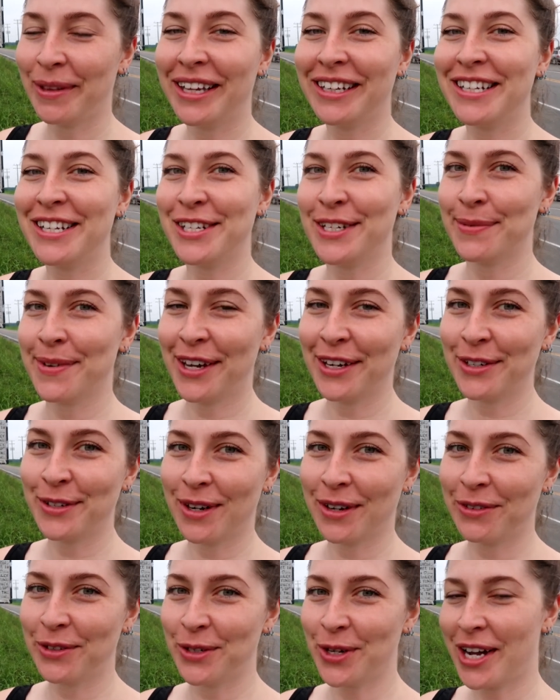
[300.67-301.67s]
like teaching him how to
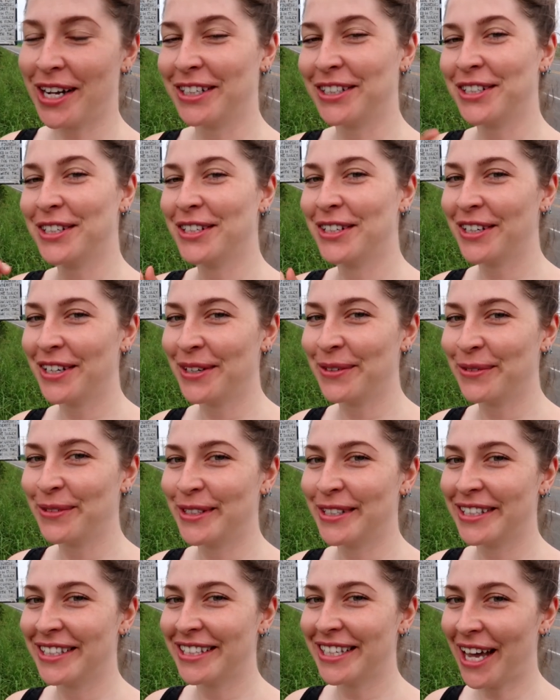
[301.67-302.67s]
drive the tractor. It
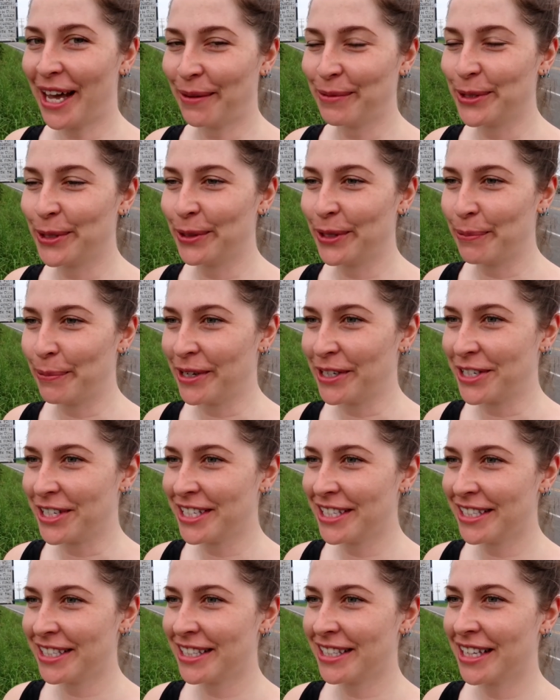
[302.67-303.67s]
was absolutely
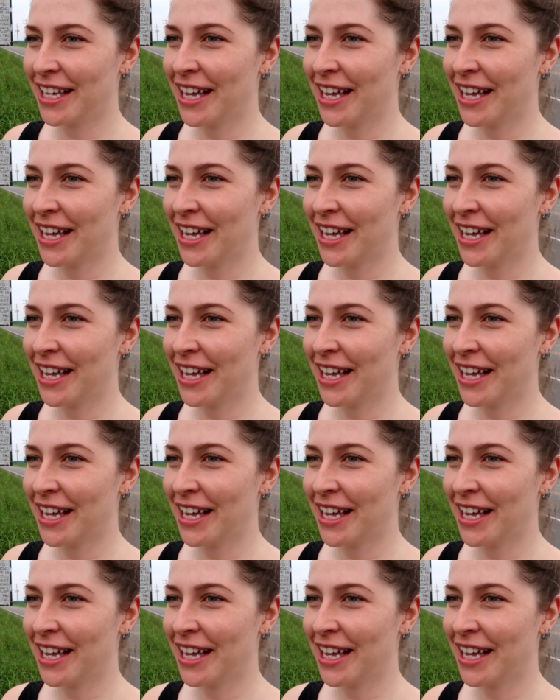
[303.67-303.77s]
precious.